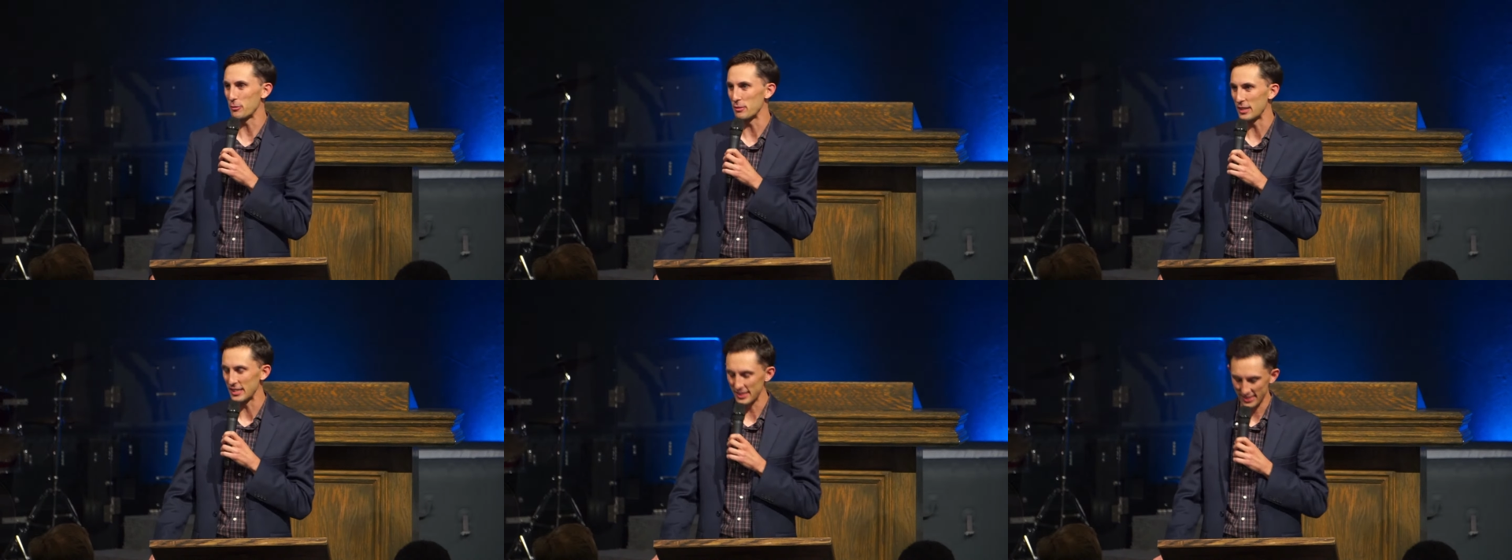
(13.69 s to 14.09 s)

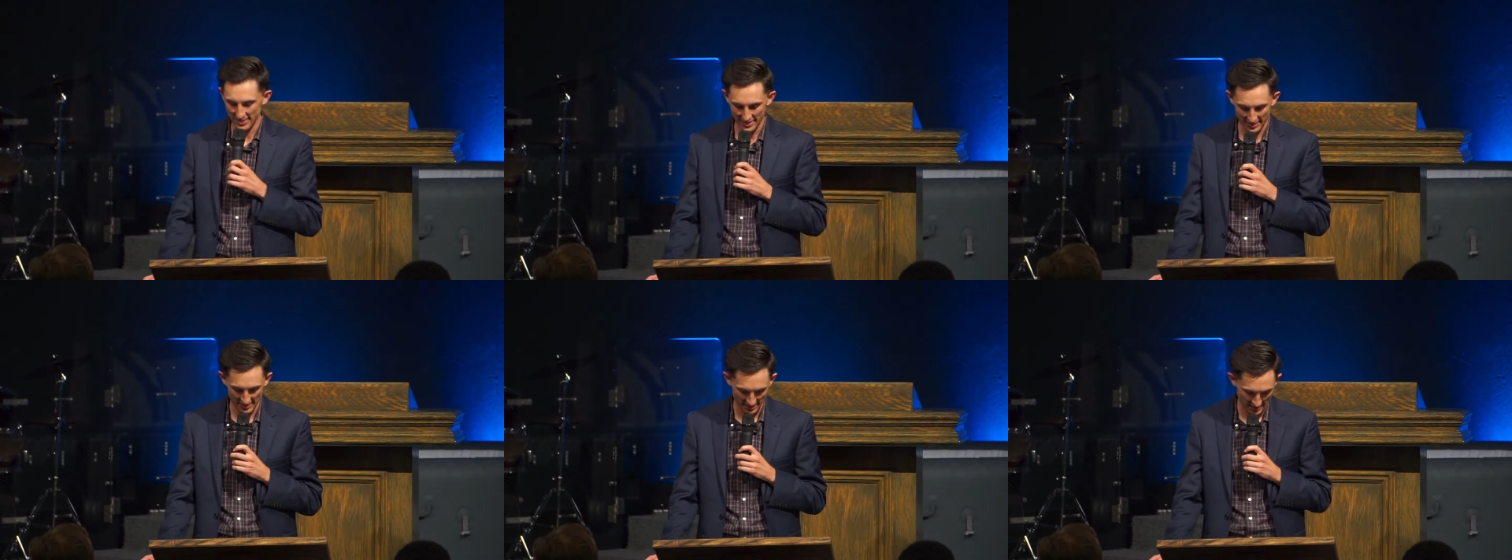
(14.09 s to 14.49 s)

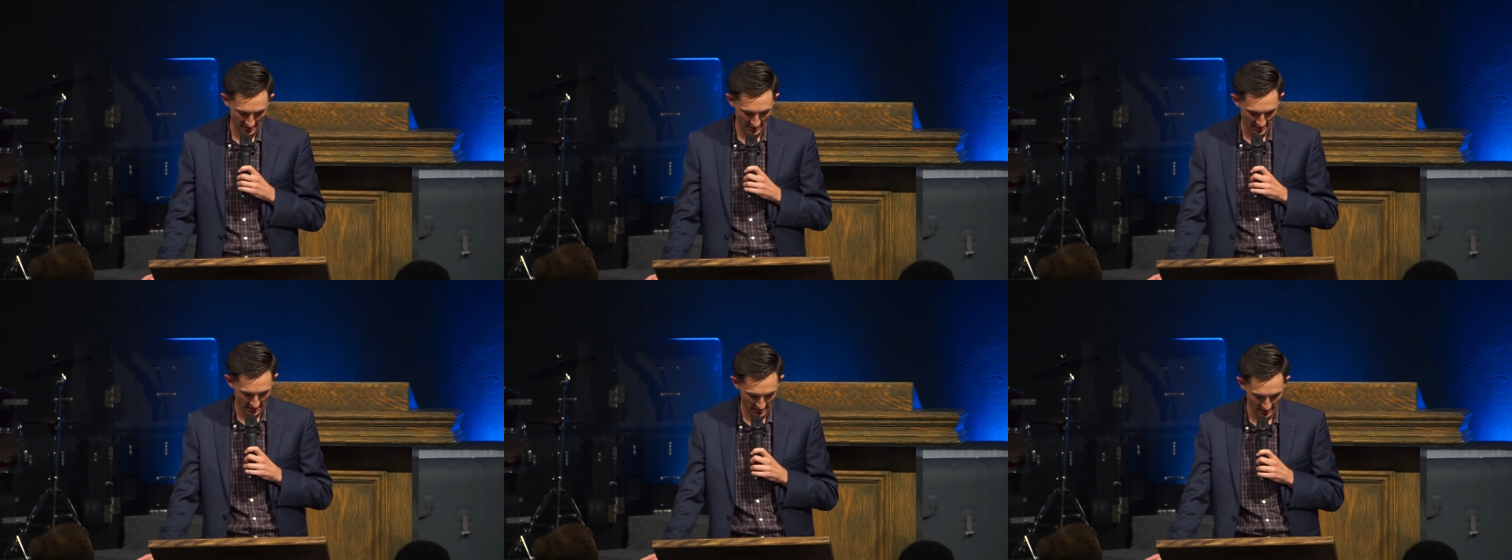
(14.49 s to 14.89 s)
minutes.
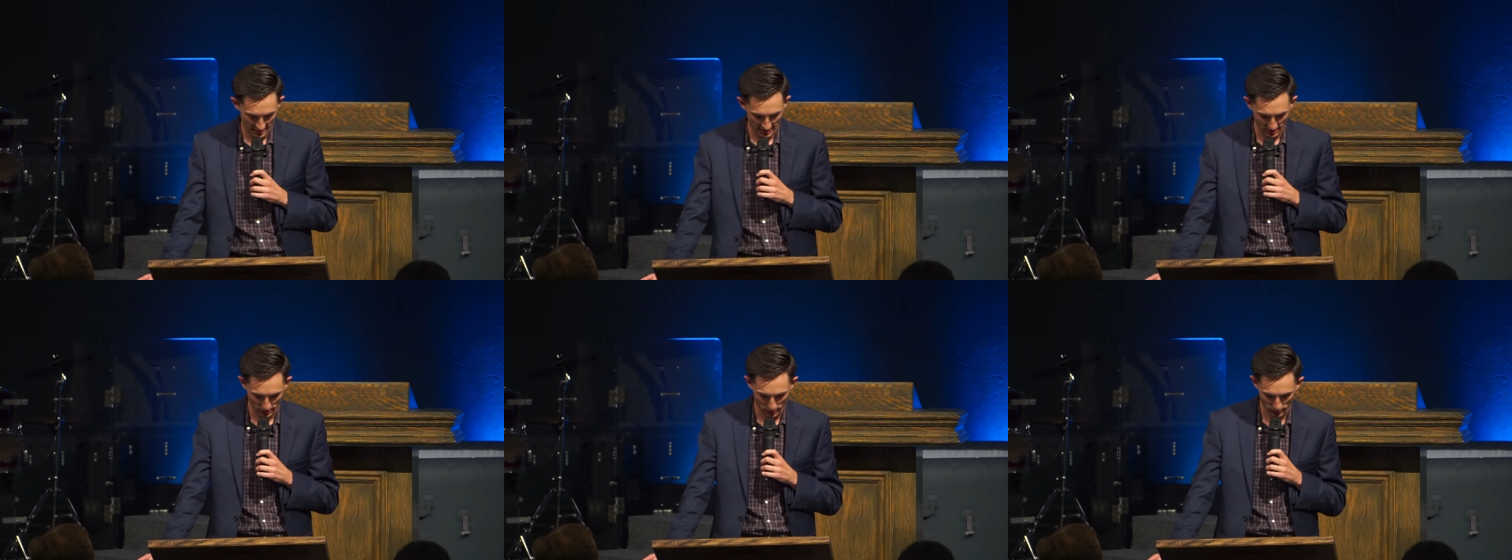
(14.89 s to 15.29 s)

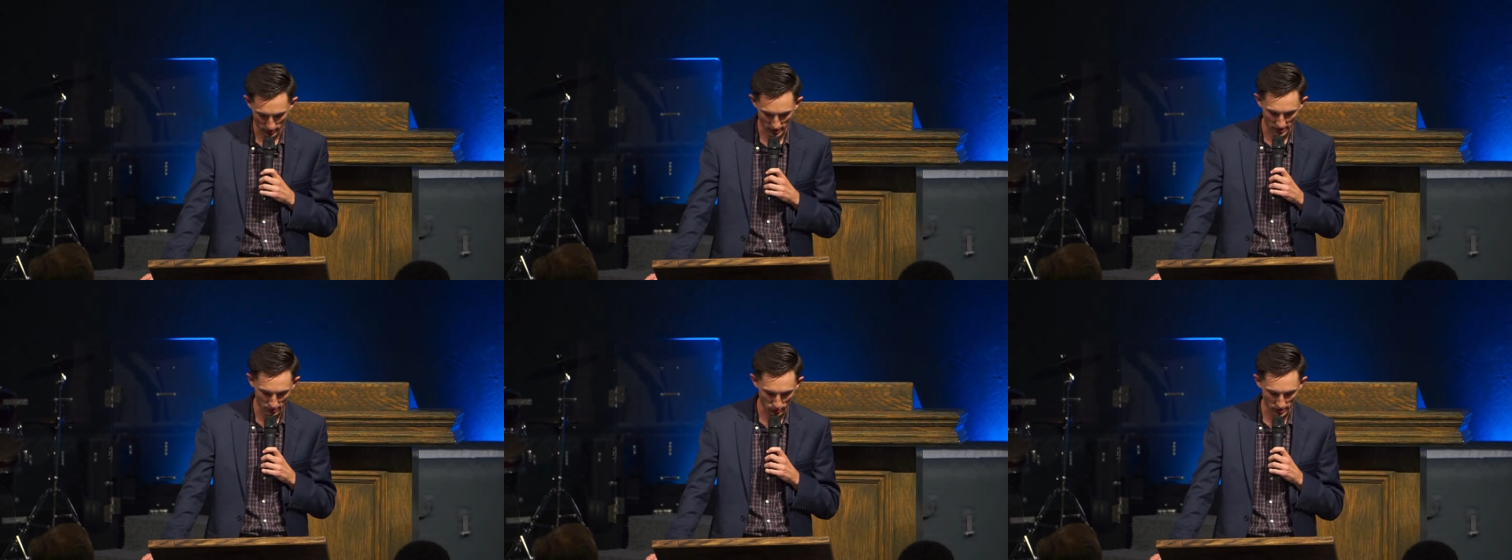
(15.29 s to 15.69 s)

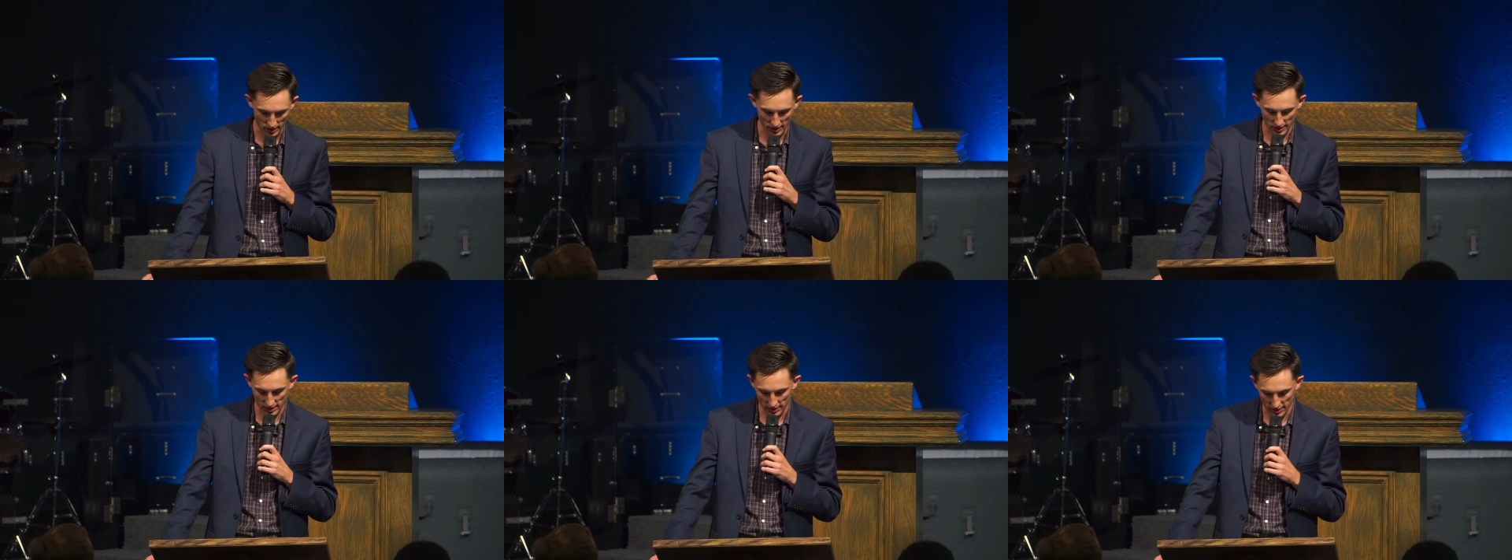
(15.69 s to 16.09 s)
We're going to just